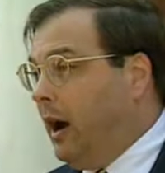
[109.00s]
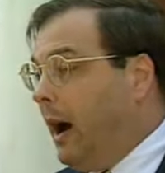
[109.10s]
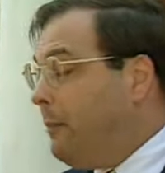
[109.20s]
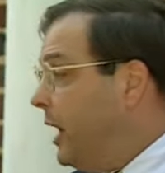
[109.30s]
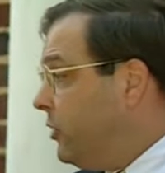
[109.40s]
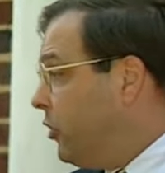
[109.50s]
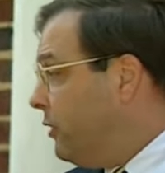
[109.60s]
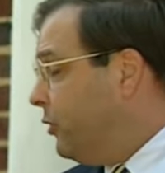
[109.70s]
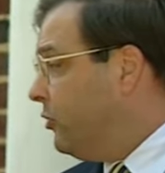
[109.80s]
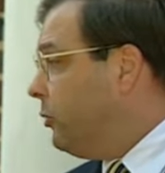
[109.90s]
I'm not sure
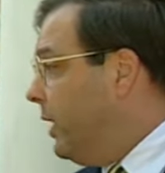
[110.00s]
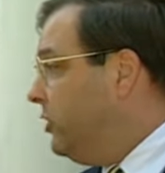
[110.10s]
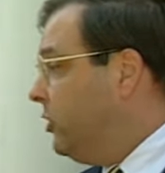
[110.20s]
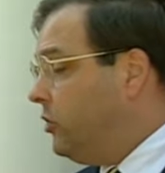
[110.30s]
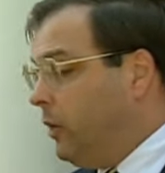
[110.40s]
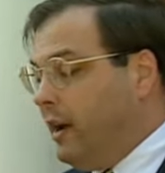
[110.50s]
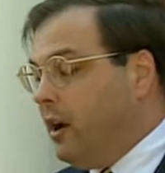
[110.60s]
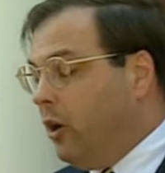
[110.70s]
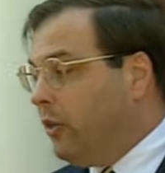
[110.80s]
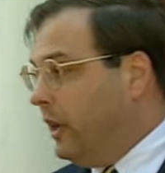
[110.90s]
if there's a race issue. I
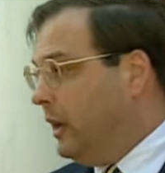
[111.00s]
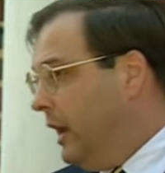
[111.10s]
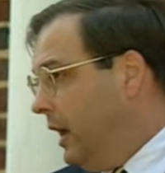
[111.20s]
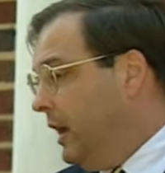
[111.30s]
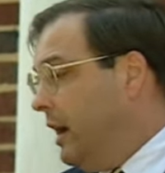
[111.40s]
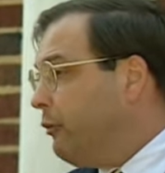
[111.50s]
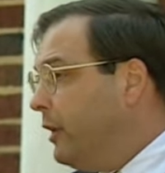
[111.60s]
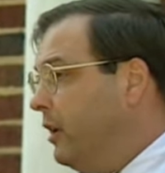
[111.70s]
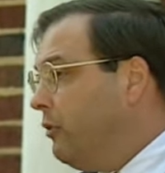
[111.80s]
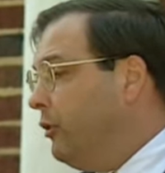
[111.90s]
know that in
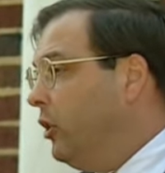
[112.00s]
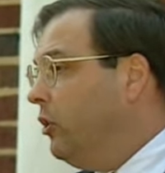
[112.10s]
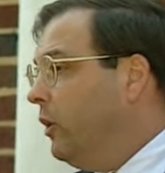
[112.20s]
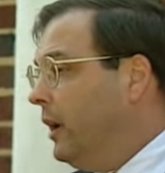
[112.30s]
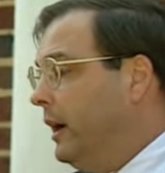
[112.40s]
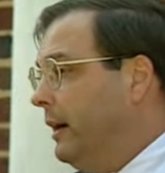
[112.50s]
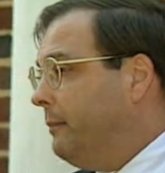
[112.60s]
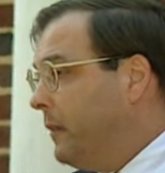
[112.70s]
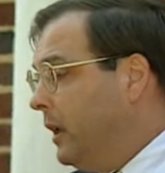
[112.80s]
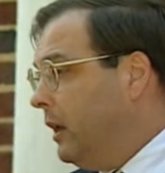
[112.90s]
every interview,
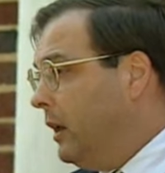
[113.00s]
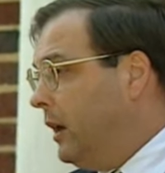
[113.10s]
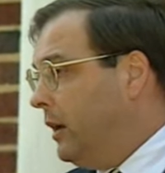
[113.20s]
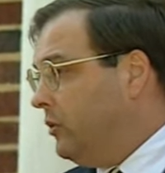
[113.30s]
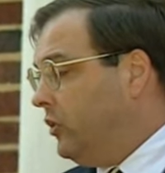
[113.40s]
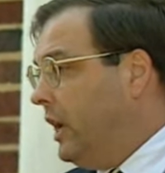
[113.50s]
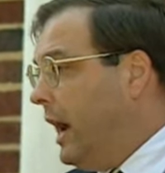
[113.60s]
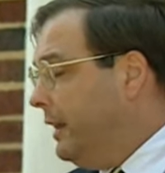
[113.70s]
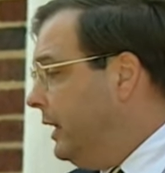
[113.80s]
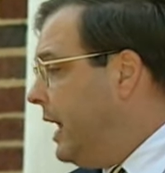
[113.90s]
uh, C
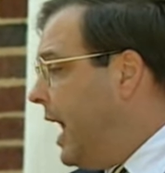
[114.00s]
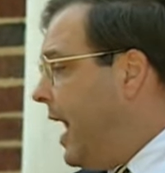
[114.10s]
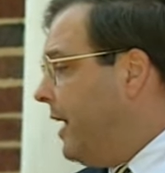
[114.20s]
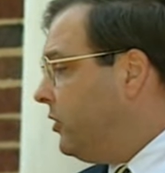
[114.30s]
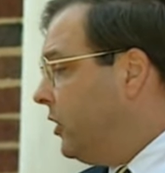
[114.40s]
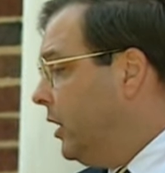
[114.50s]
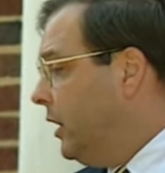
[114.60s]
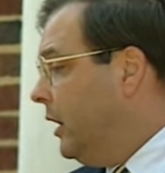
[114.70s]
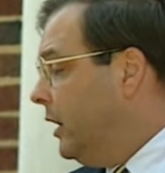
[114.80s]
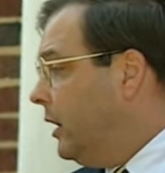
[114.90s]
I D asked
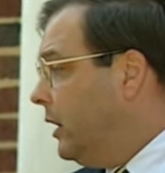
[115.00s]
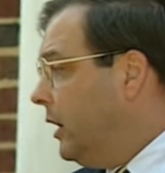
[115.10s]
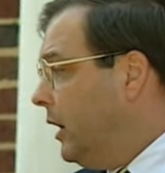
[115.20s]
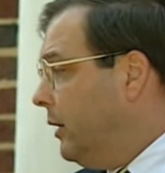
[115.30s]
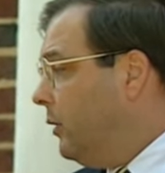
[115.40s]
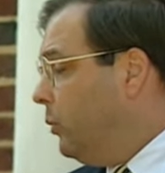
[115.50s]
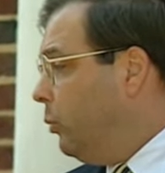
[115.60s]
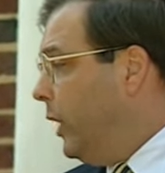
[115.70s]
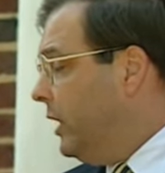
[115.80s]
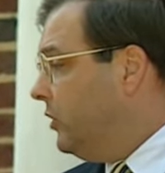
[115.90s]
uh,
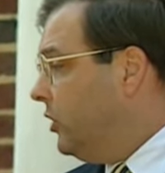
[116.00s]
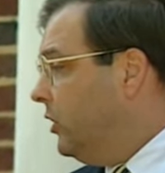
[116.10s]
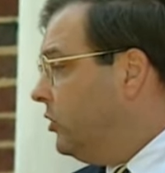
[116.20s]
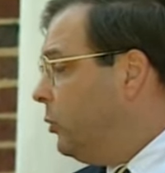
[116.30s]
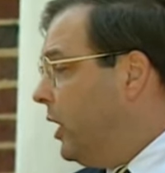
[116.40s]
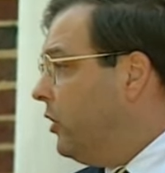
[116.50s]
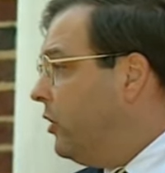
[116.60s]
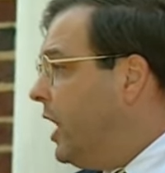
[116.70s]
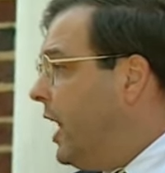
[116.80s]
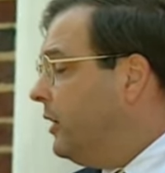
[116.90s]
witnesses whether
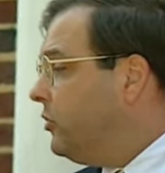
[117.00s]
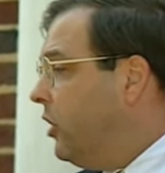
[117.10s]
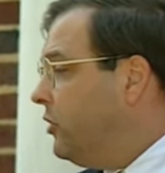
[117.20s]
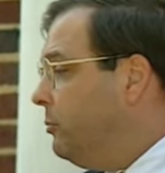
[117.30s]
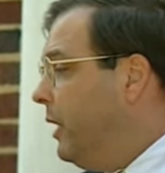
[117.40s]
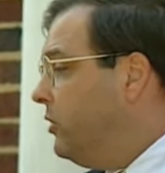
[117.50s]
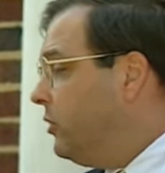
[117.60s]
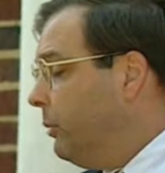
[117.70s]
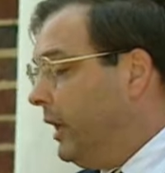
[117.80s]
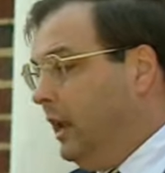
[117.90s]
or not Sergeant
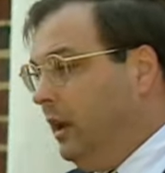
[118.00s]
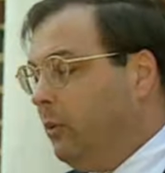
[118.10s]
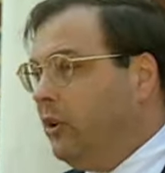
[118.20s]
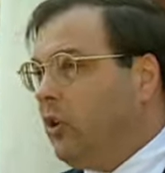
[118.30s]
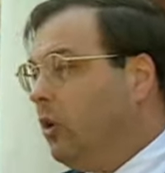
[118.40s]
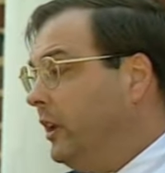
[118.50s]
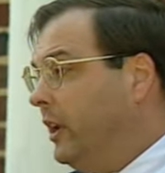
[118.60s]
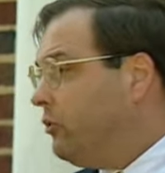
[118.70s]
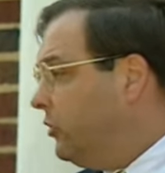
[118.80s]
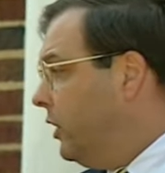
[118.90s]
Major McKinney was
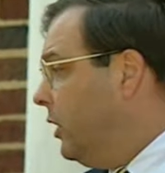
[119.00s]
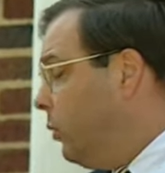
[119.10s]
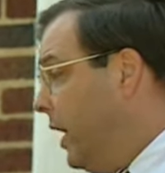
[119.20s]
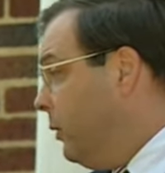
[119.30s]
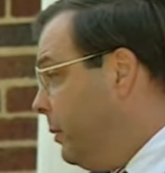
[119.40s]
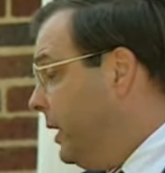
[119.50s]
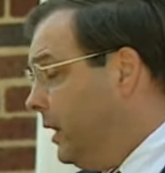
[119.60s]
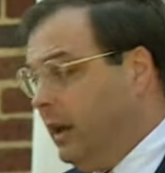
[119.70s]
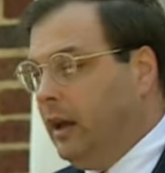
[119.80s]
only interested in white women.